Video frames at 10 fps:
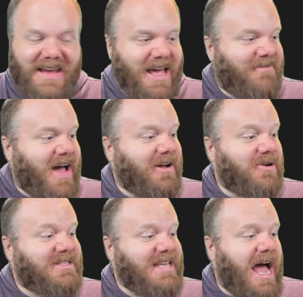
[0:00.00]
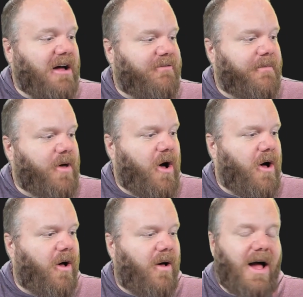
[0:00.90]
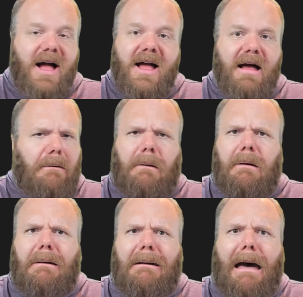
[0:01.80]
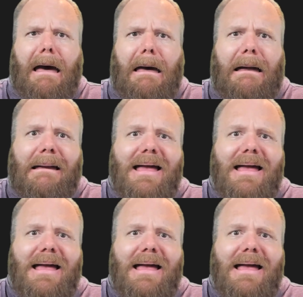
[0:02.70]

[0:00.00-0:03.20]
If I go south from the hall, I